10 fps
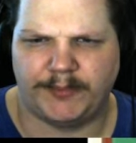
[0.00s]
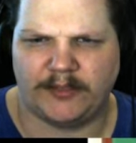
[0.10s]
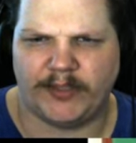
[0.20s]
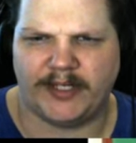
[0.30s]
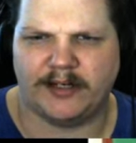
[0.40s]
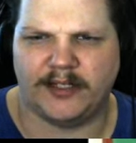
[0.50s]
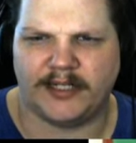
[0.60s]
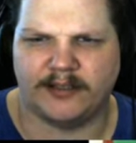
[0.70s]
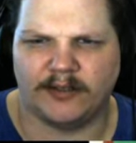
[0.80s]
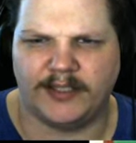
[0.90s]
Spent the week
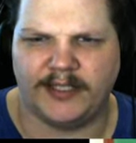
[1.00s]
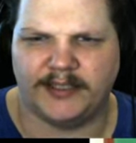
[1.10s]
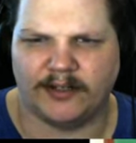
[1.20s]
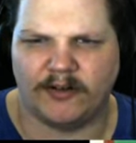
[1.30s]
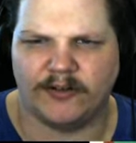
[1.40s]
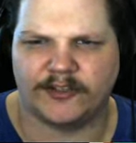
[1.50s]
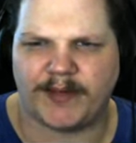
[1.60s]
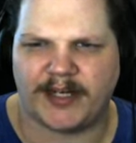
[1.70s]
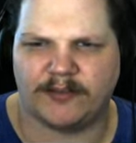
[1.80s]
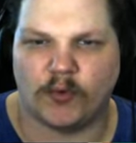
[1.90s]
on at the, in the
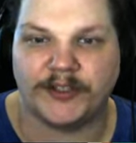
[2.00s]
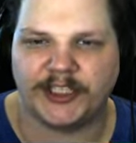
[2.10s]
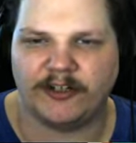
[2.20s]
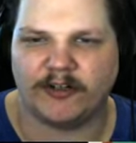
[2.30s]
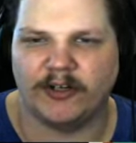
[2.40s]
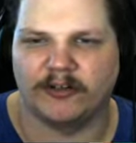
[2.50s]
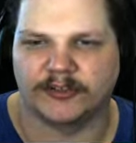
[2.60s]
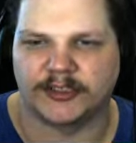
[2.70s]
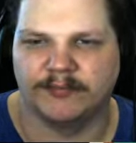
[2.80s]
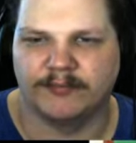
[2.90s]
laundromat washing your
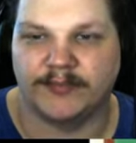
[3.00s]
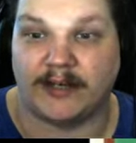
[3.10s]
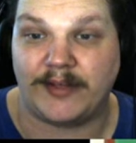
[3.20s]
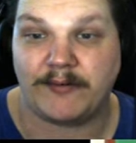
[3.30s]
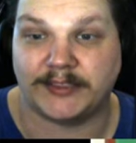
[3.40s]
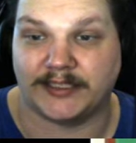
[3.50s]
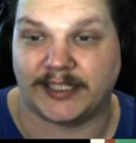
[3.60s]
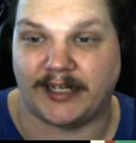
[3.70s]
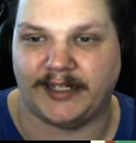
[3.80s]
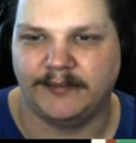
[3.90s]
clothes. Now that was
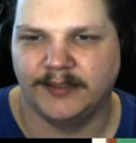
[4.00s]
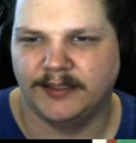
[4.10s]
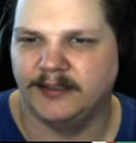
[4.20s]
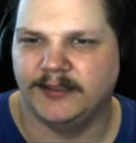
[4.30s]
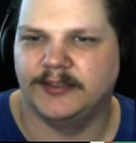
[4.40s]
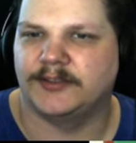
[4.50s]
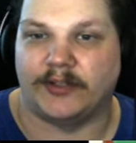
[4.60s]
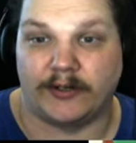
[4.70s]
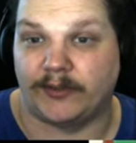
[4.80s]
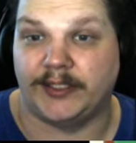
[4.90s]
exciting.
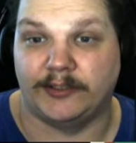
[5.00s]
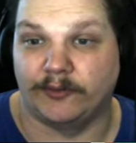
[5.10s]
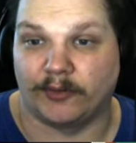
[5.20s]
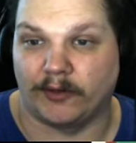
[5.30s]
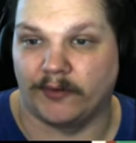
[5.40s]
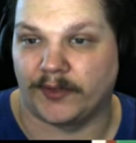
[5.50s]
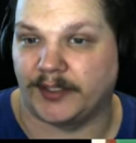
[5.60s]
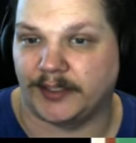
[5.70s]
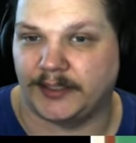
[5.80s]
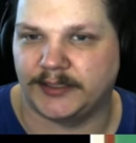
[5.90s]
I don't need new clothing
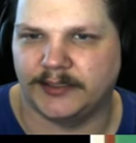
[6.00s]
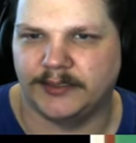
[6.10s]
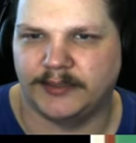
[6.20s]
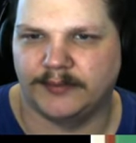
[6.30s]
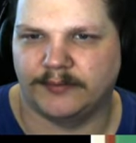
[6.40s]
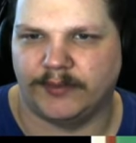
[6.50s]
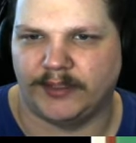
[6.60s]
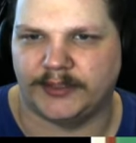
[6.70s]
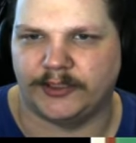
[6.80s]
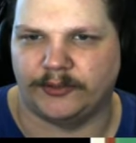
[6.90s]
at least.
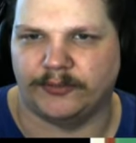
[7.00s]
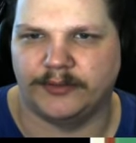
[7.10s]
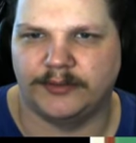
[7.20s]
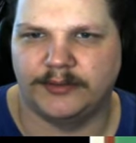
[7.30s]
Rent is due.